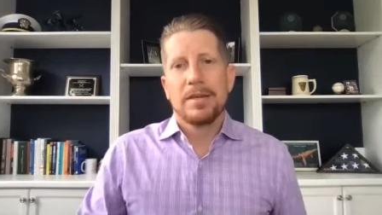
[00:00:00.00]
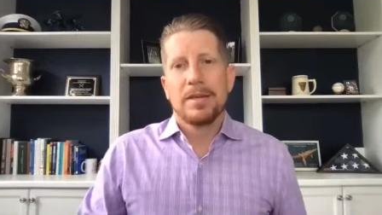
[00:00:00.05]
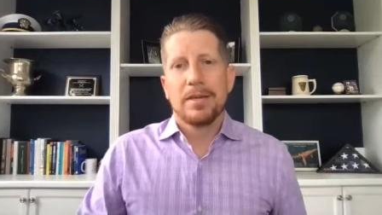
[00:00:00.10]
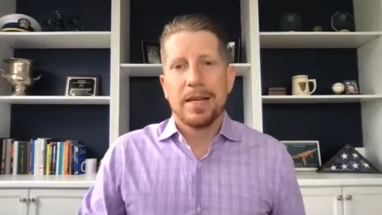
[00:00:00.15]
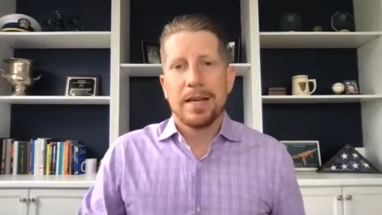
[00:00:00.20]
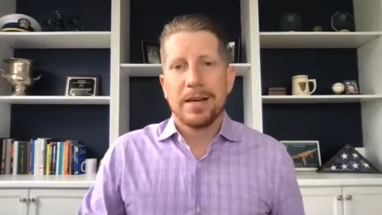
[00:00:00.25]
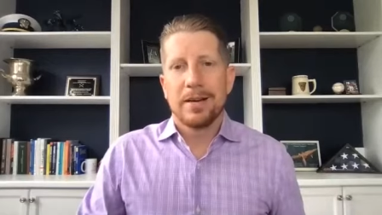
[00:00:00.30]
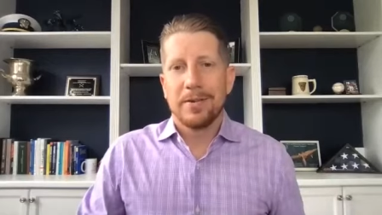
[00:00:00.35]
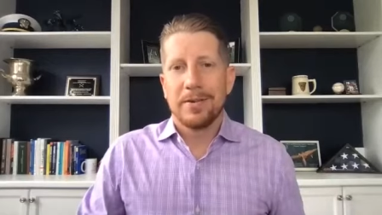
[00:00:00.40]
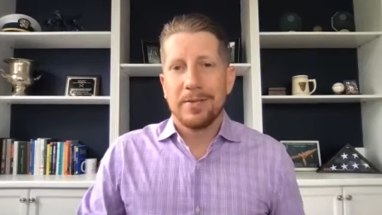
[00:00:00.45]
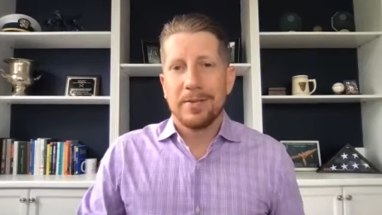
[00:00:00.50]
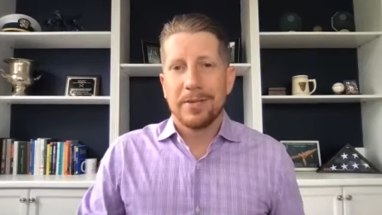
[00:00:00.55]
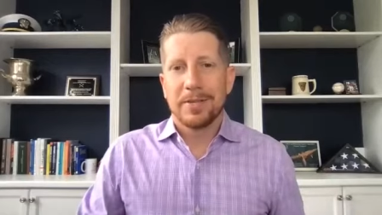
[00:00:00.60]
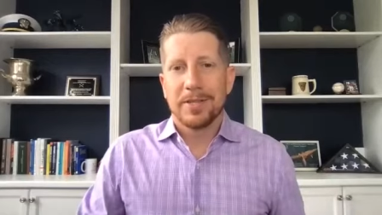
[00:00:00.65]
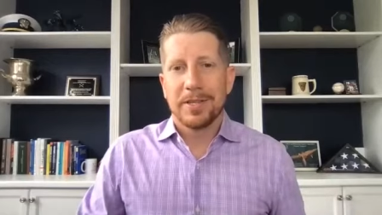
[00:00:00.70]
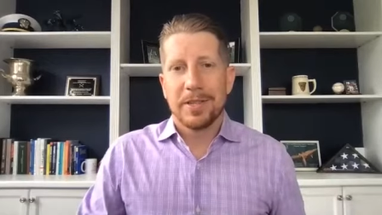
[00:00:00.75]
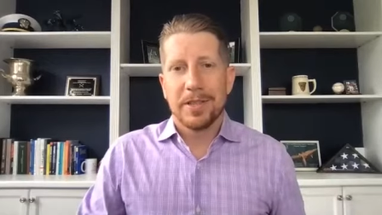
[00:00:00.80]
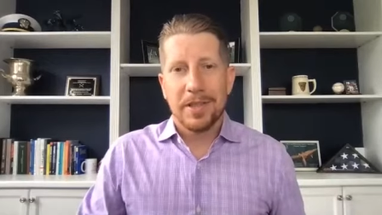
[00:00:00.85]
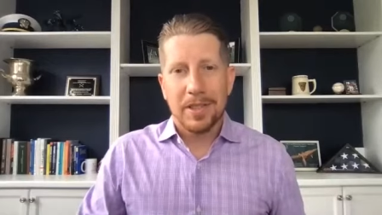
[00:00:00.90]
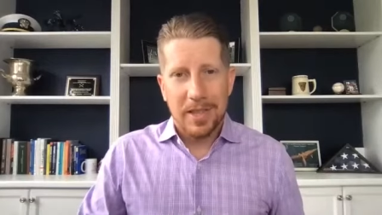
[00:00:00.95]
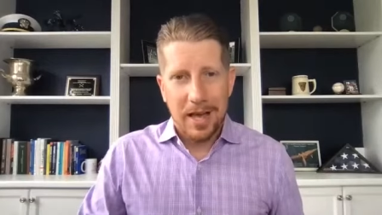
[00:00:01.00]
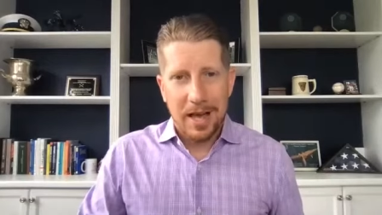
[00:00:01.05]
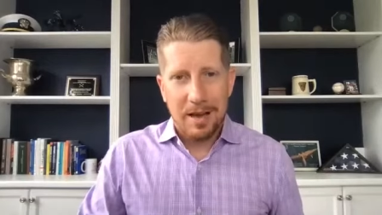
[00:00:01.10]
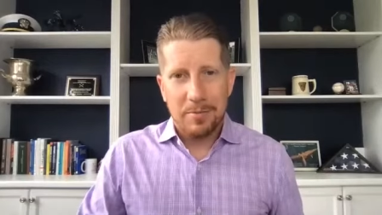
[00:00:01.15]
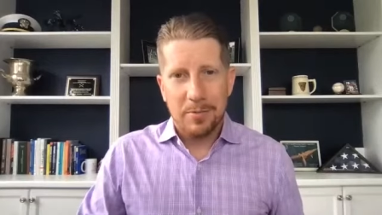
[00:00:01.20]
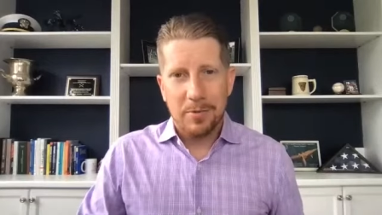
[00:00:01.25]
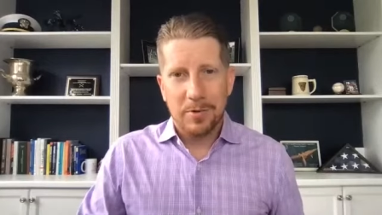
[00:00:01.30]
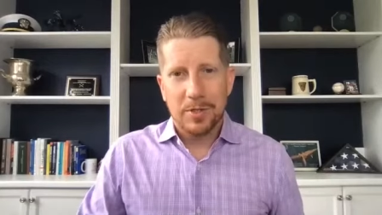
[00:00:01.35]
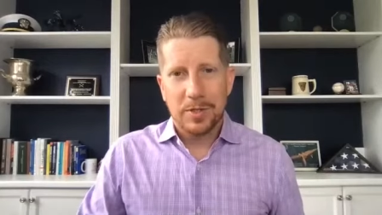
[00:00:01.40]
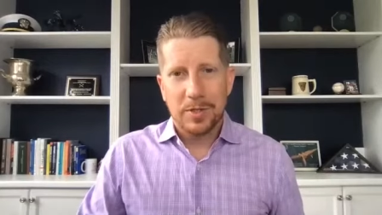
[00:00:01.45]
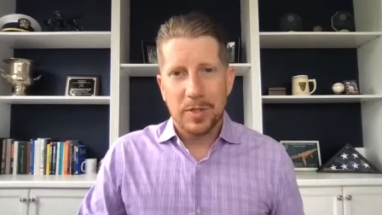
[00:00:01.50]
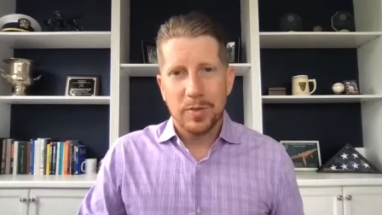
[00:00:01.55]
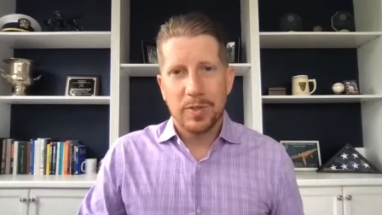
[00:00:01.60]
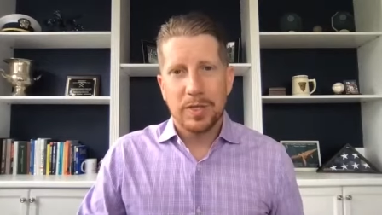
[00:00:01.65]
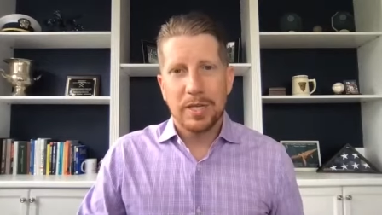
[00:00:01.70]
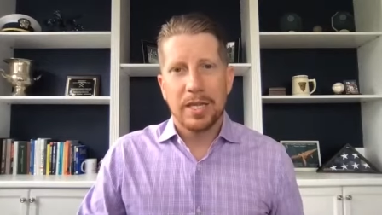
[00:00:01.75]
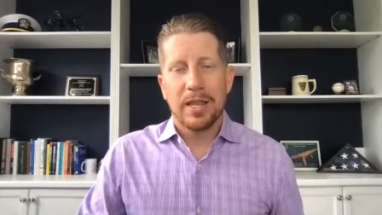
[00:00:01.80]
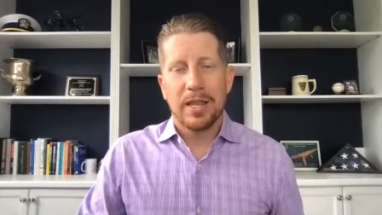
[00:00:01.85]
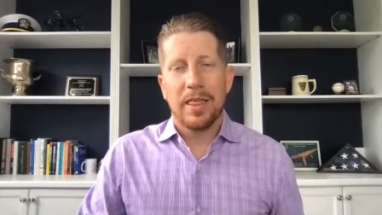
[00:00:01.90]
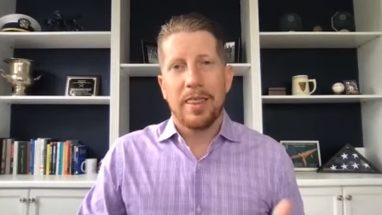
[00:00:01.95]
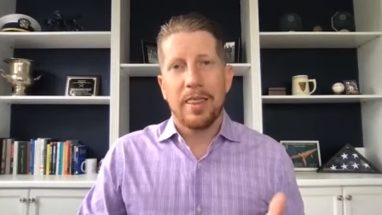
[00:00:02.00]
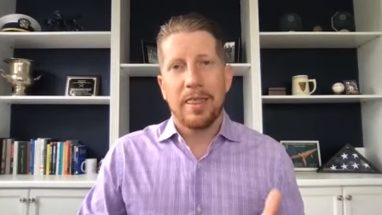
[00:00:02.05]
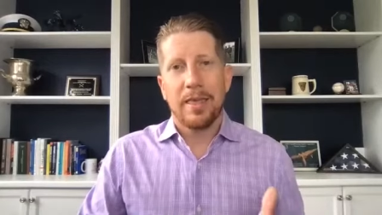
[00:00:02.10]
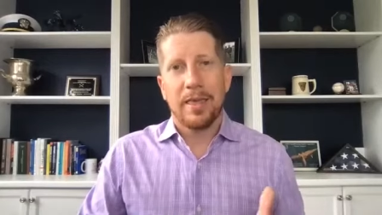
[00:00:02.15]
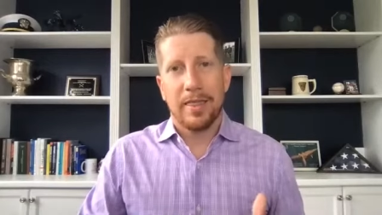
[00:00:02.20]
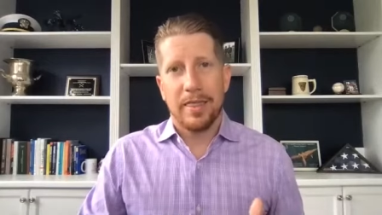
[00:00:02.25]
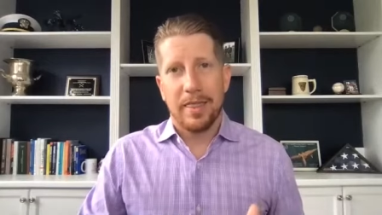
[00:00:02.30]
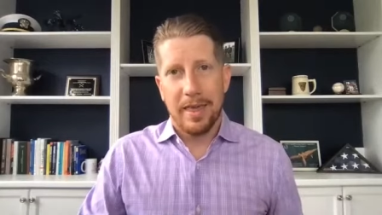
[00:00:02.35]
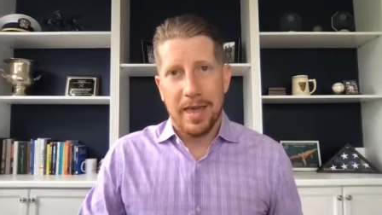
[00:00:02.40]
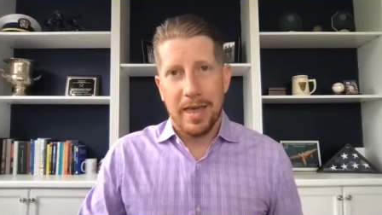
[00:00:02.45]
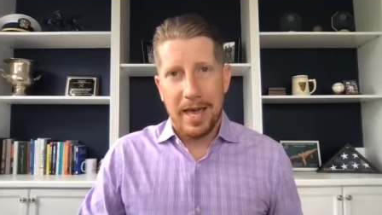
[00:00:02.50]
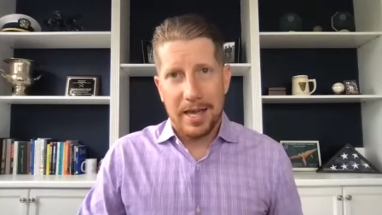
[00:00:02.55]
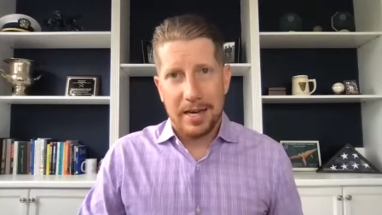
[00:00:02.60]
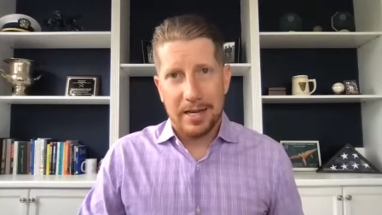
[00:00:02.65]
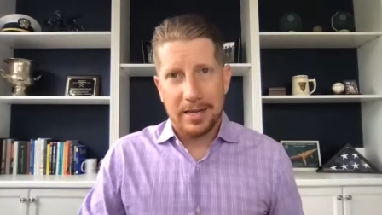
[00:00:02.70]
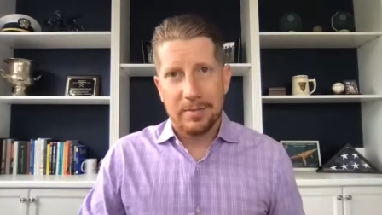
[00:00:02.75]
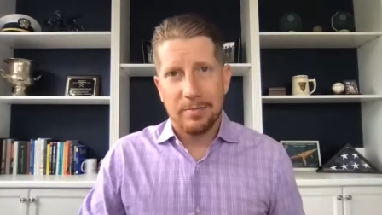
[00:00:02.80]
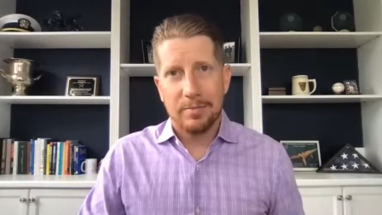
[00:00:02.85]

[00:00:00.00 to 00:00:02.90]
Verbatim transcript: Now, there's a lot more to it than that,